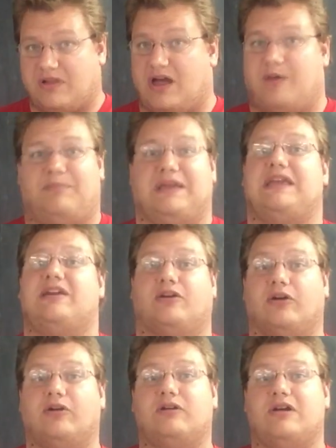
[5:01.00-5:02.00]

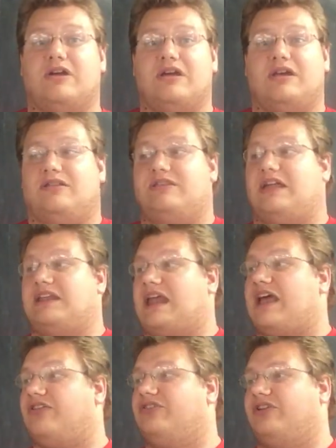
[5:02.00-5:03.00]
appear that it
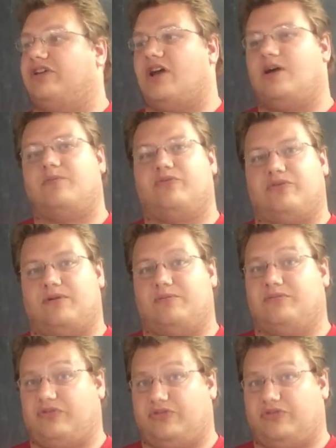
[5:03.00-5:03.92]
has to come from